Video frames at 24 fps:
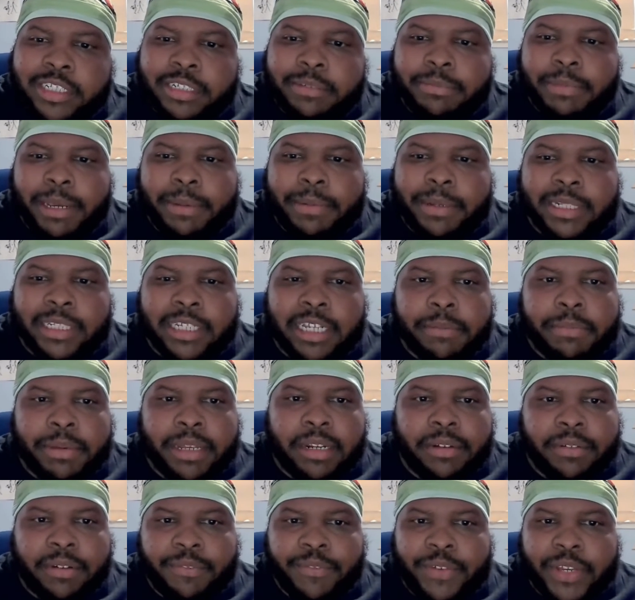maybe a
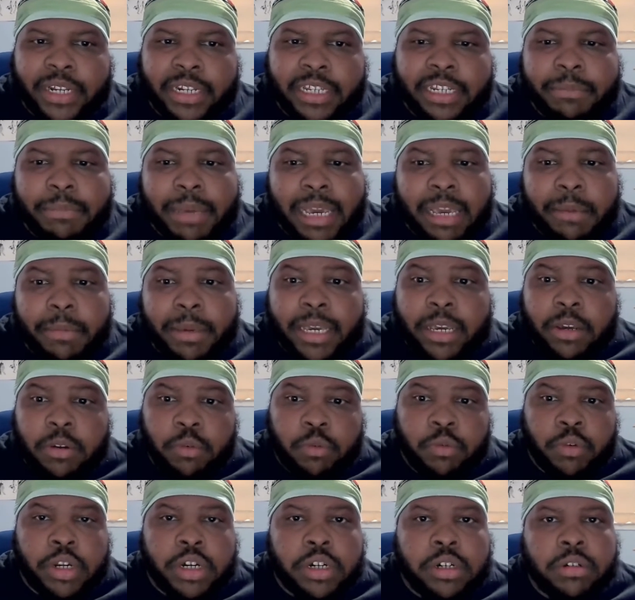tidbit of the villain, maybe.
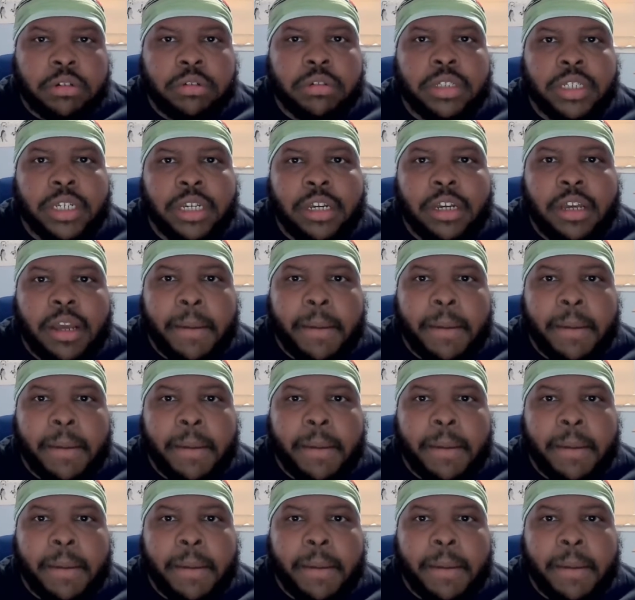Who knows?